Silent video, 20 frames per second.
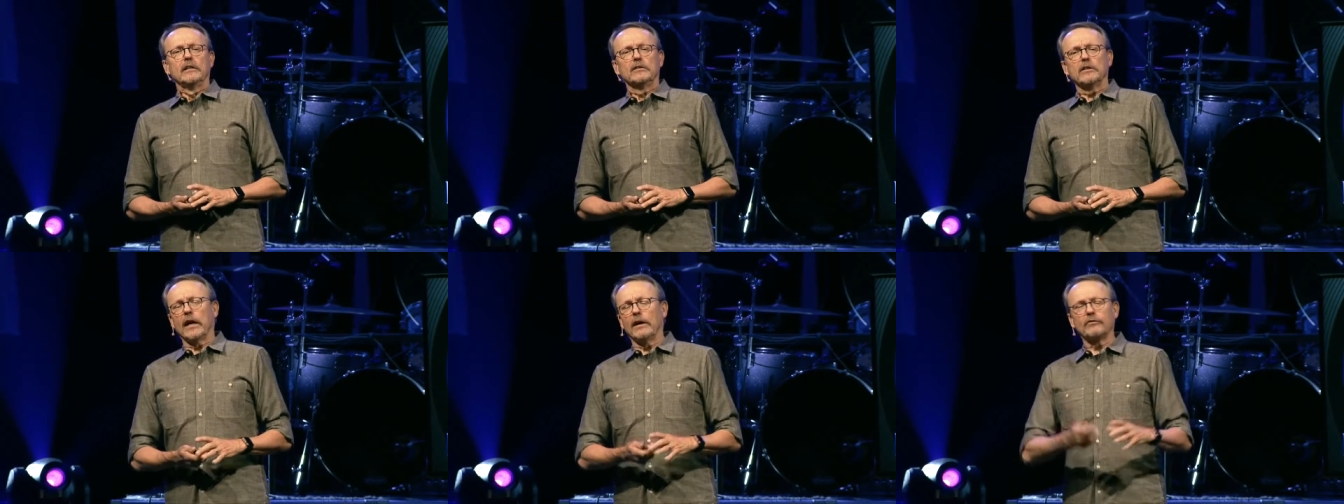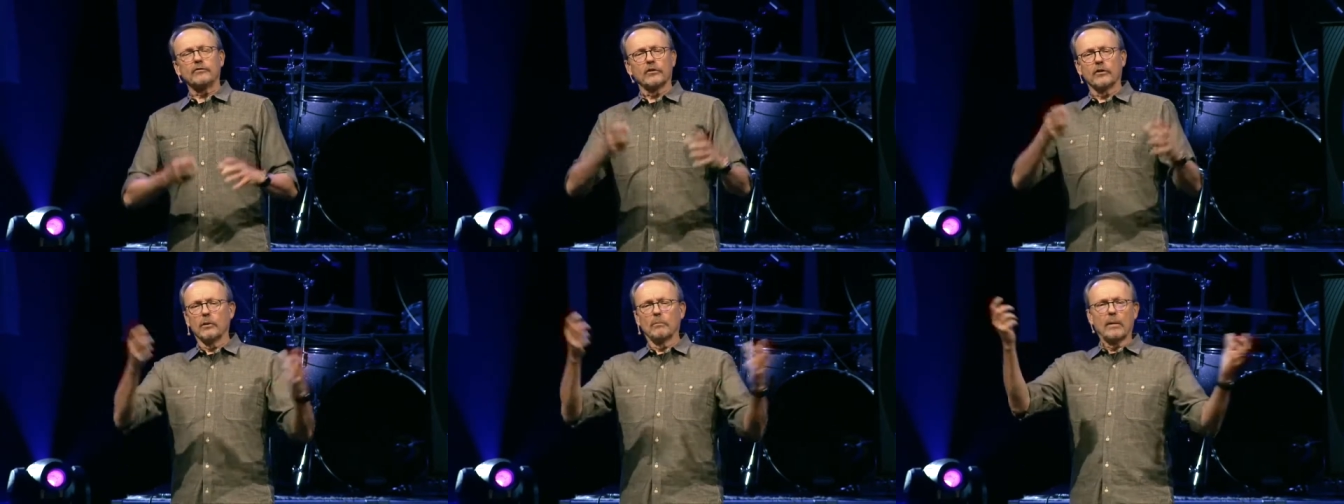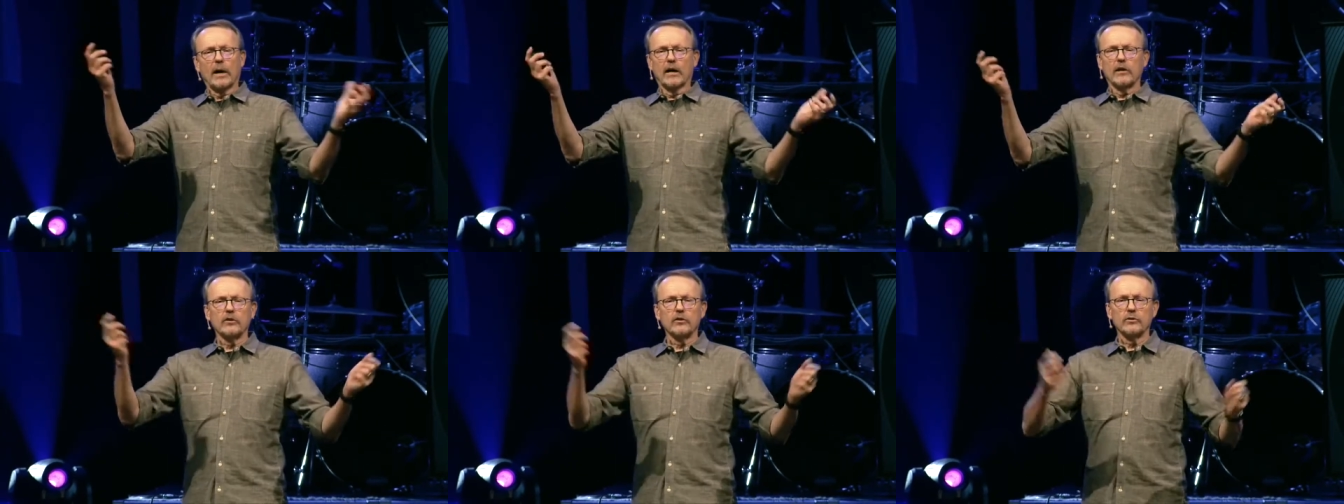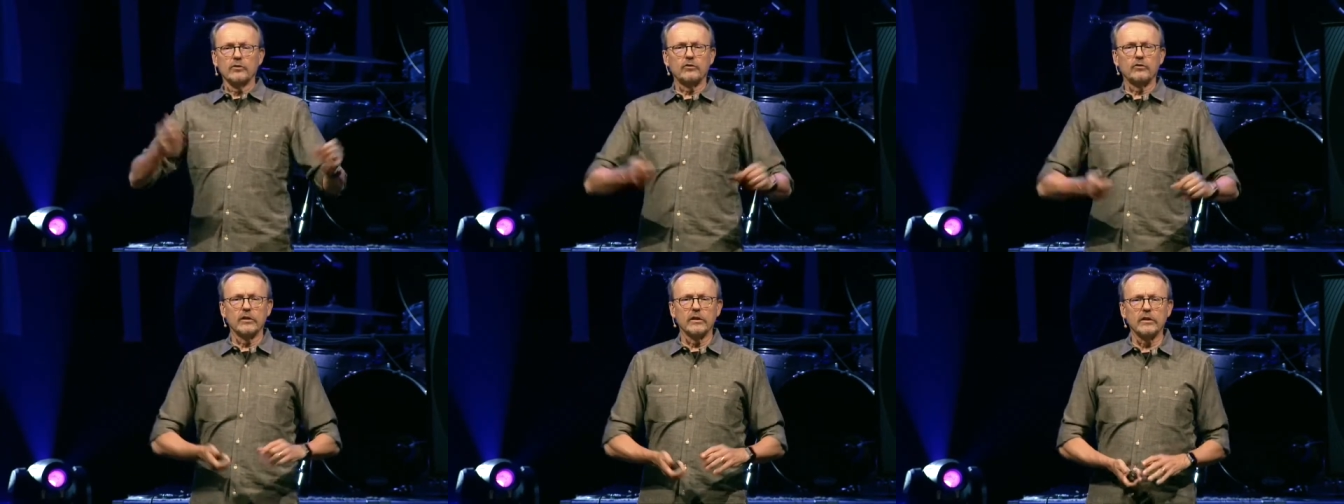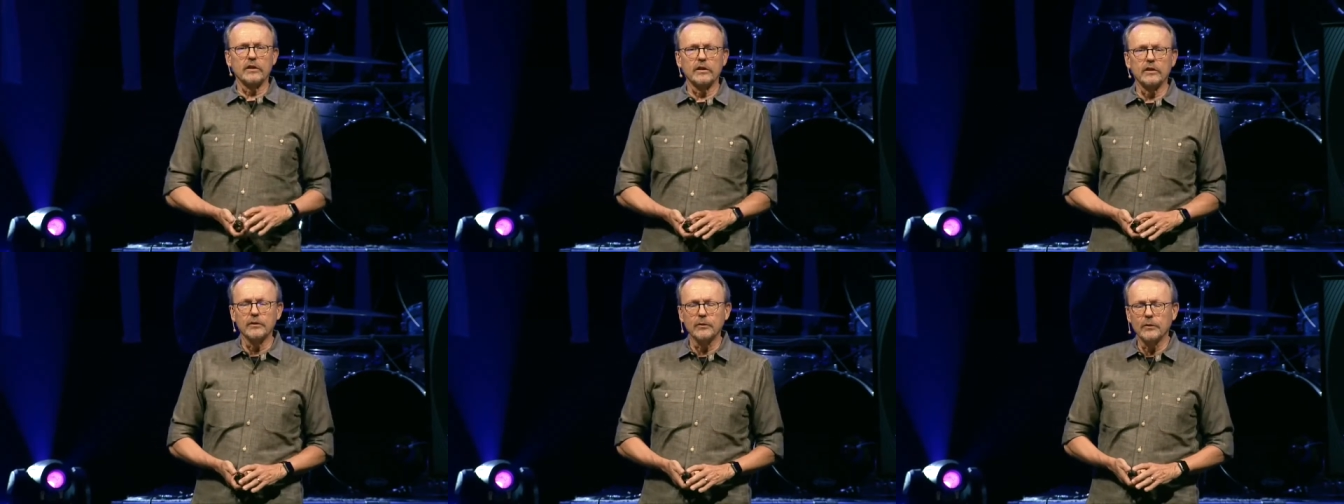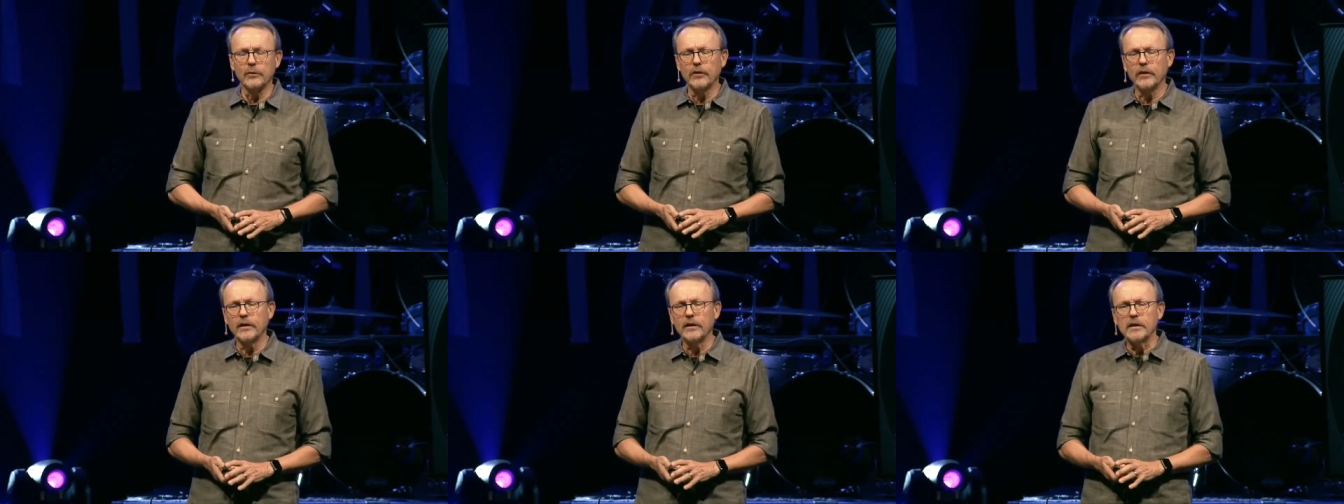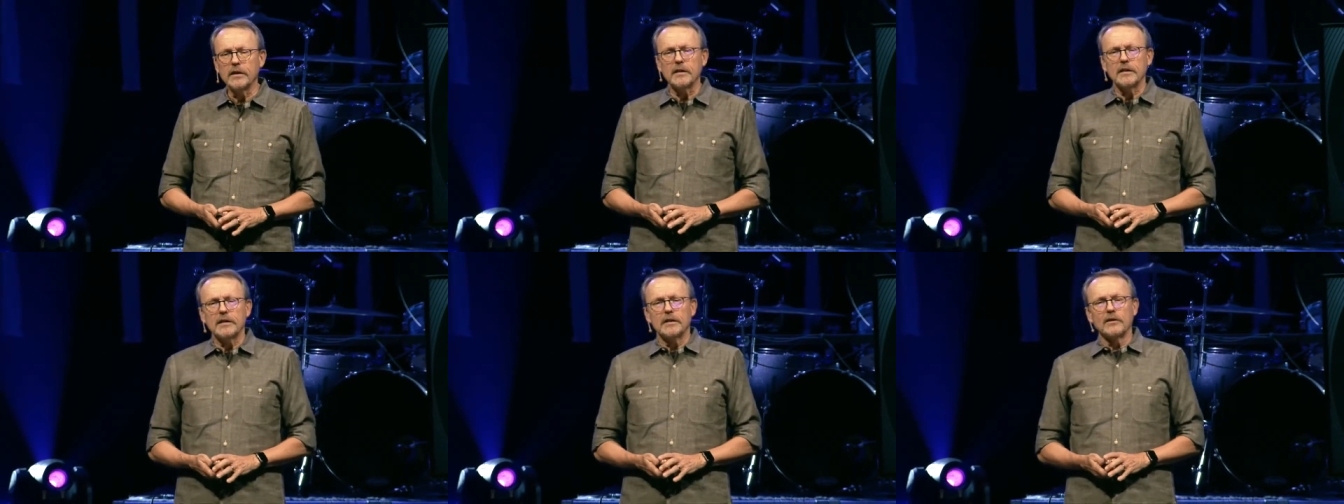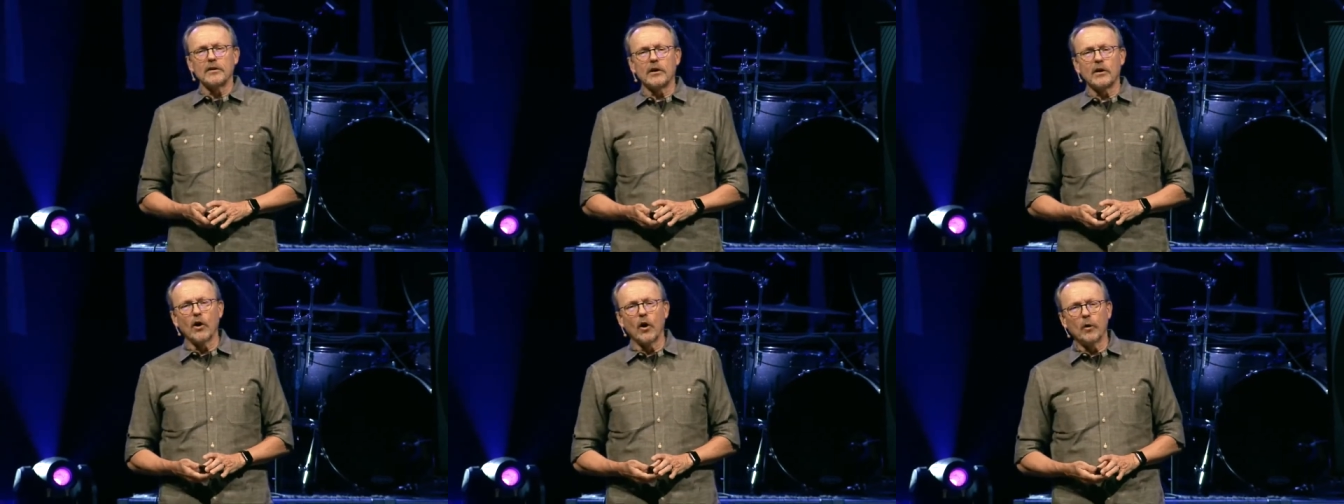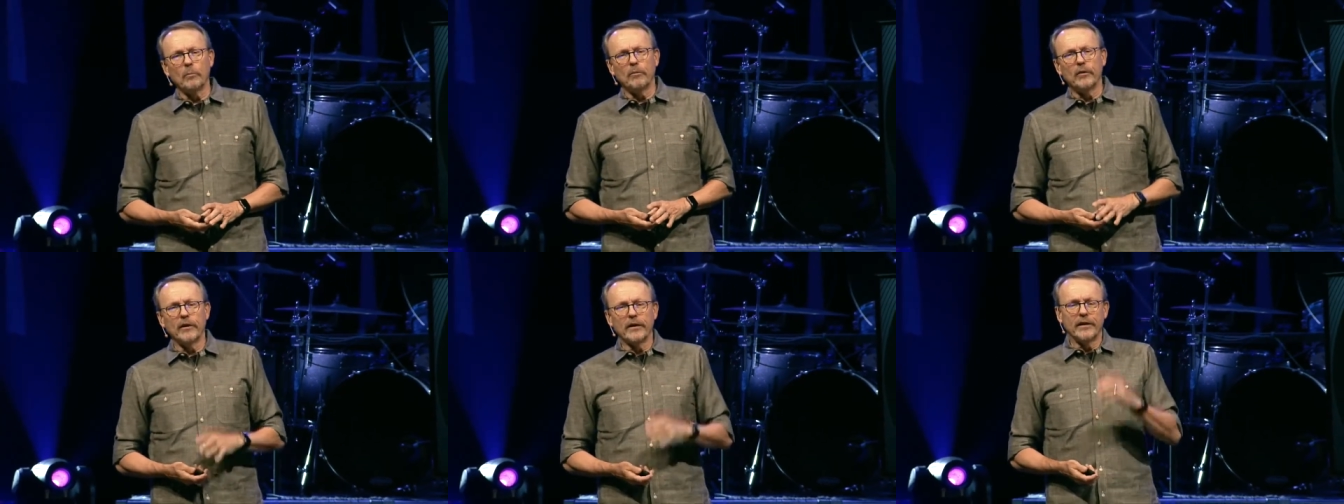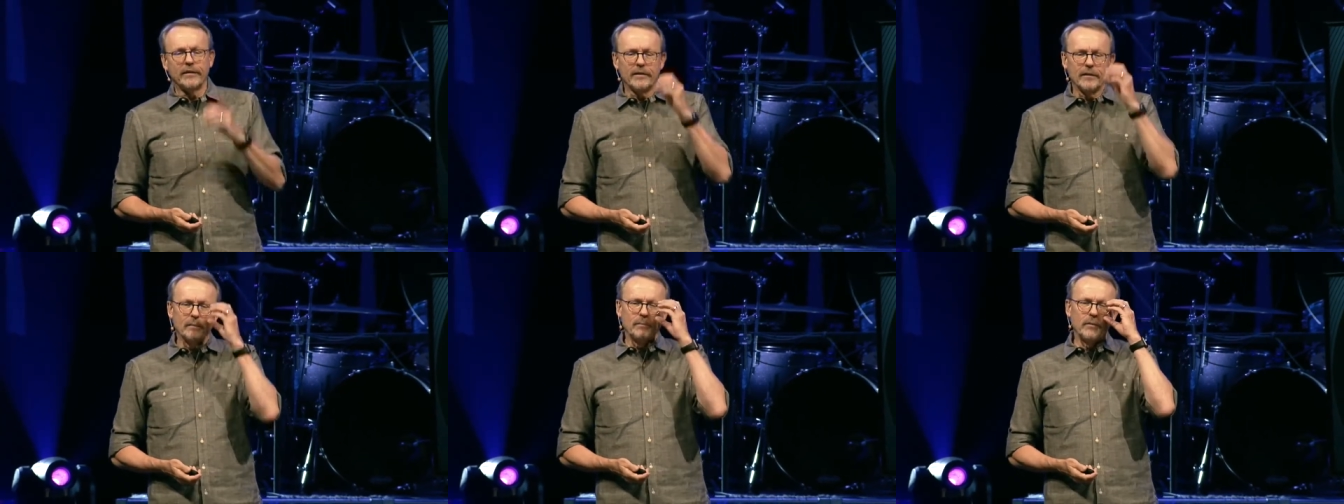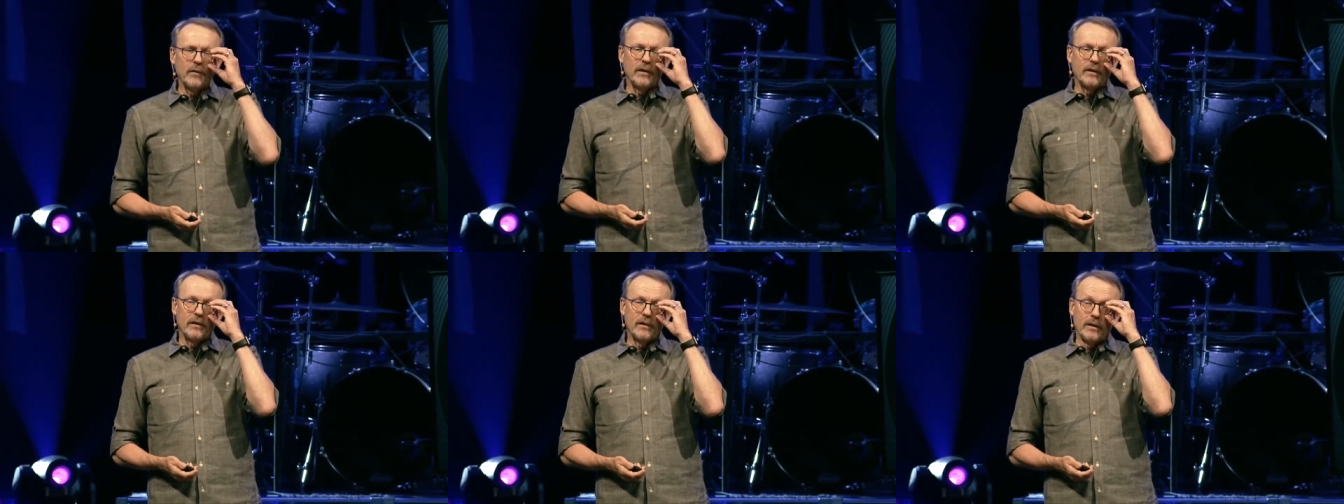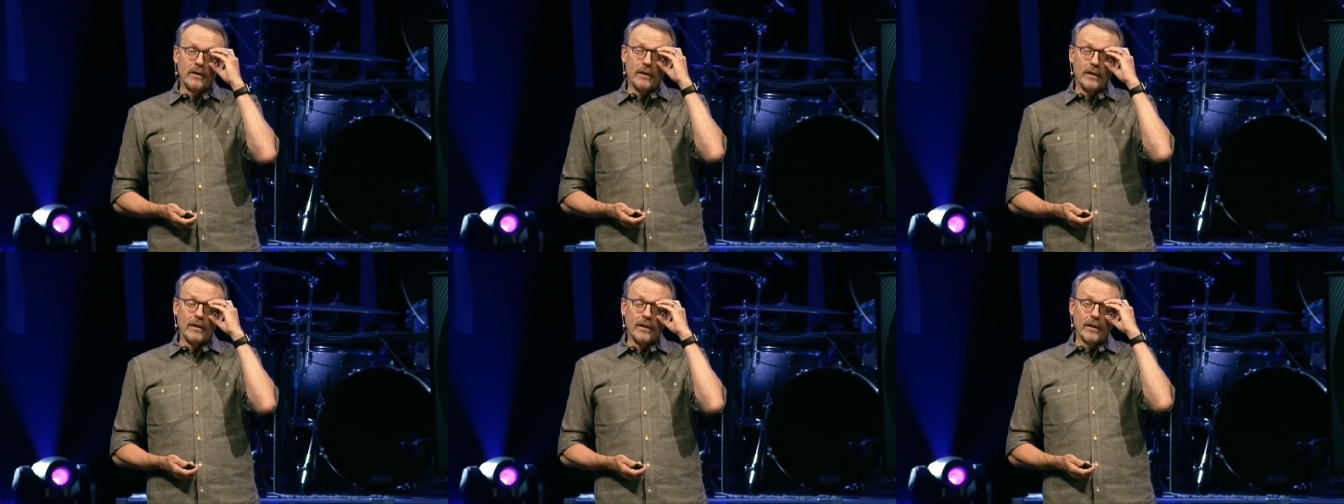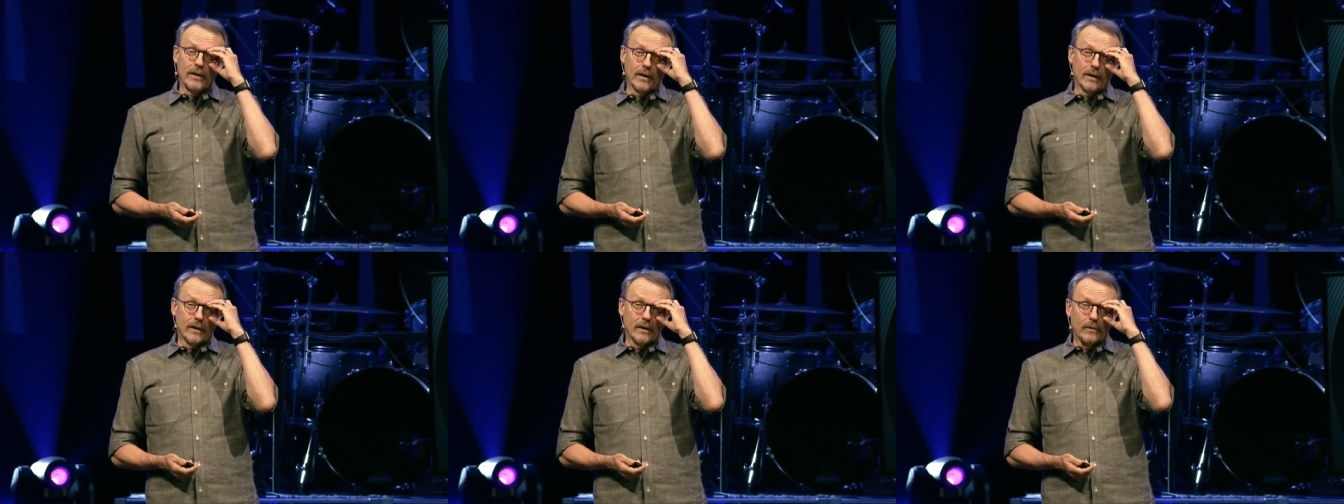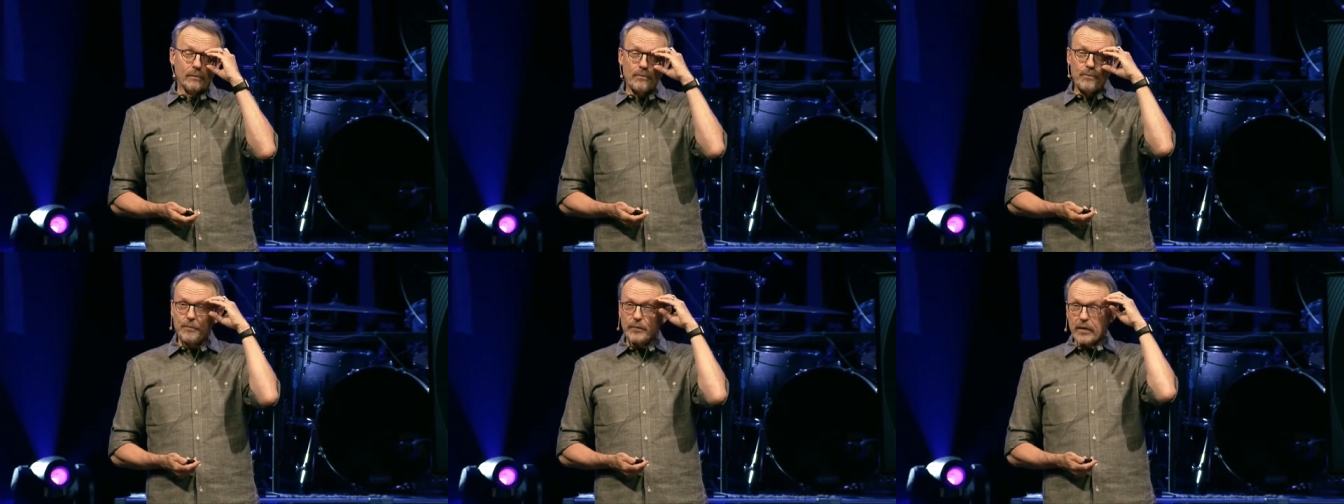after the mongoose that killed the cobra in the